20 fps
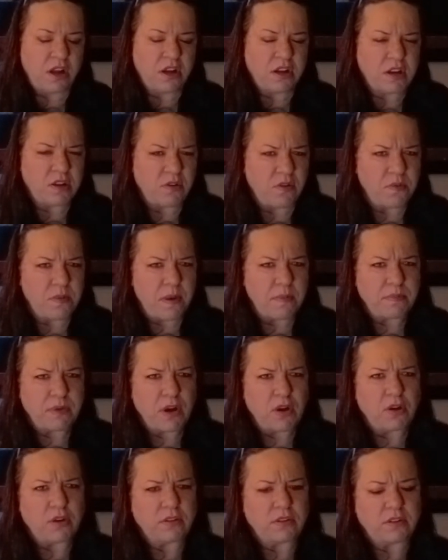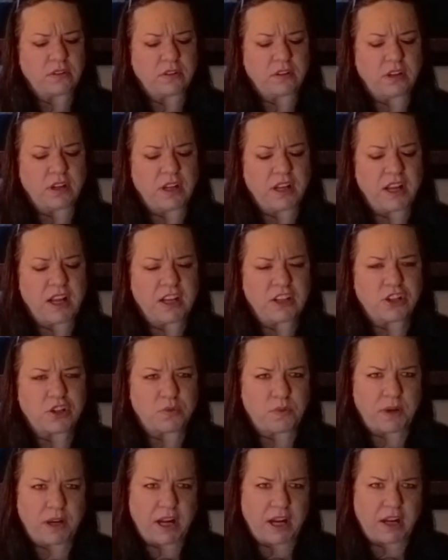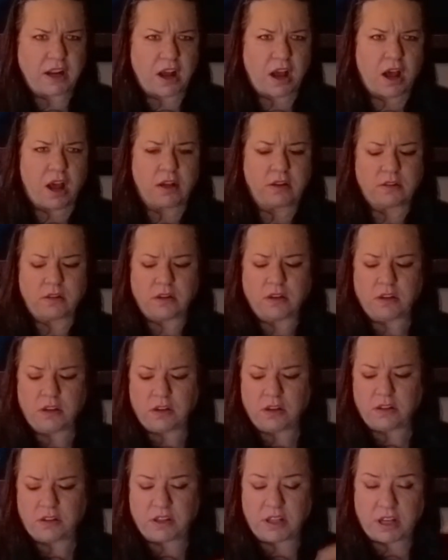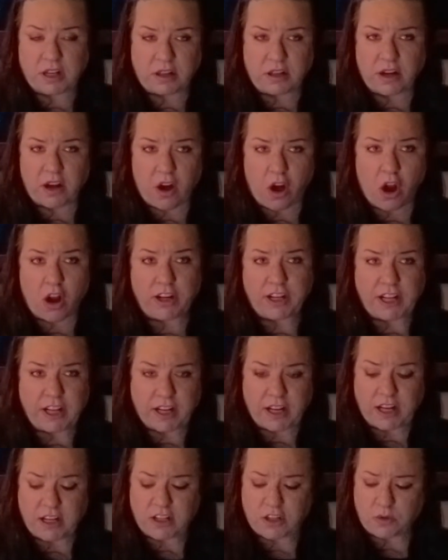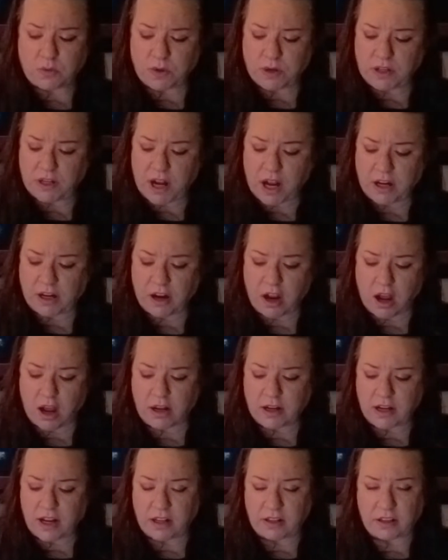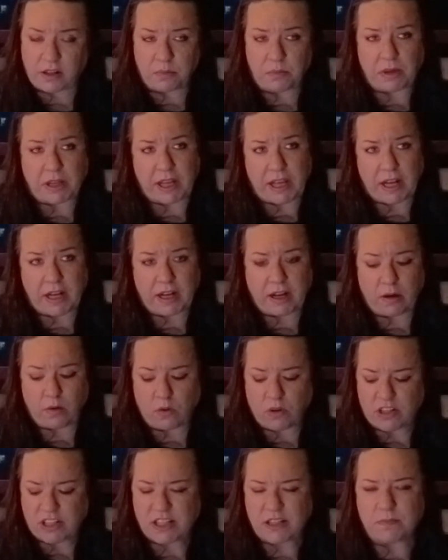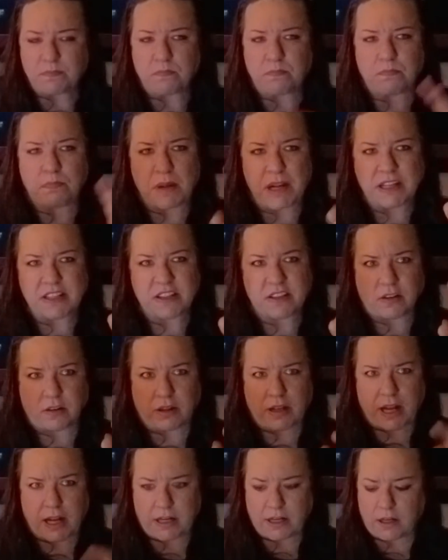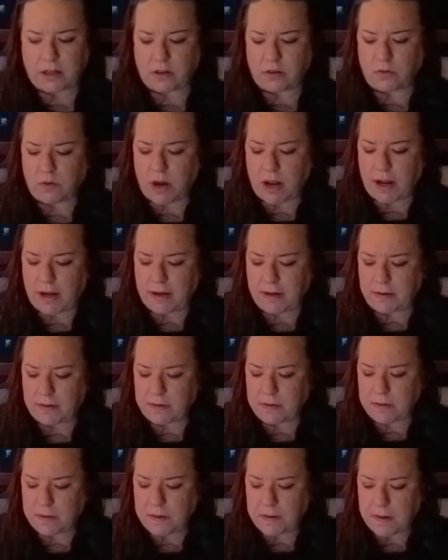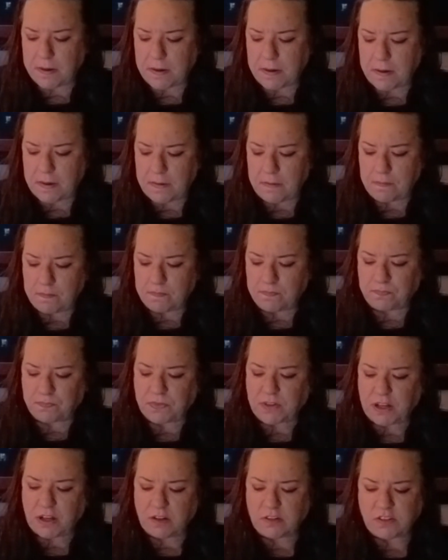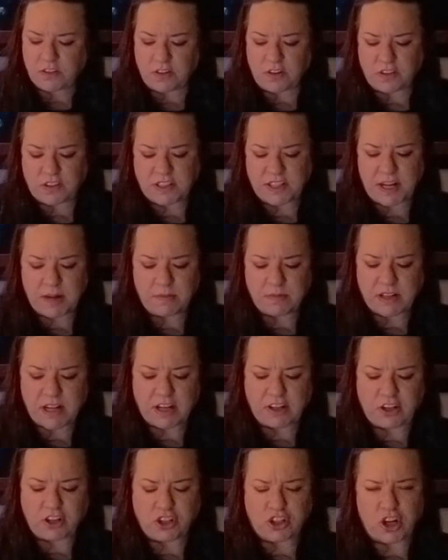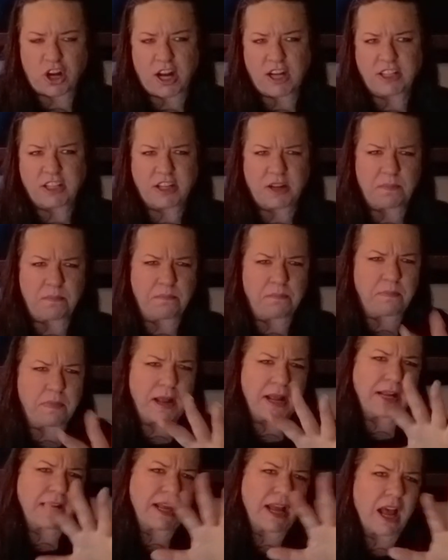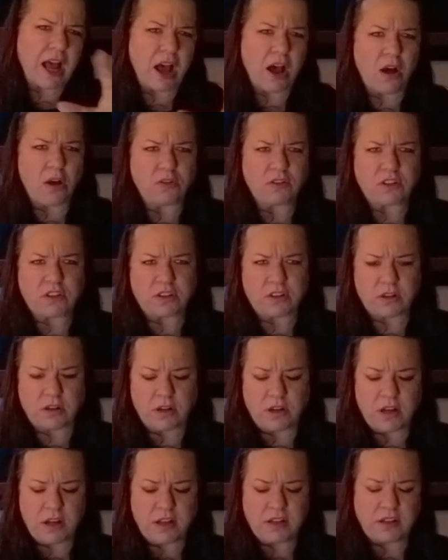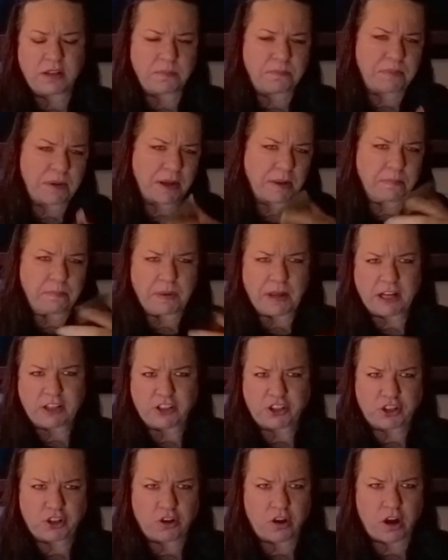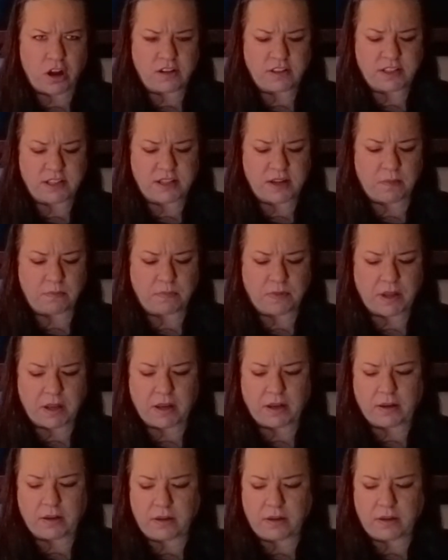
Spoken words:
Now remember, the intuit I got, the clairaudient intuit I got at the beginning was pixelated, right? So it seems like you're trying to make out the big picture on something,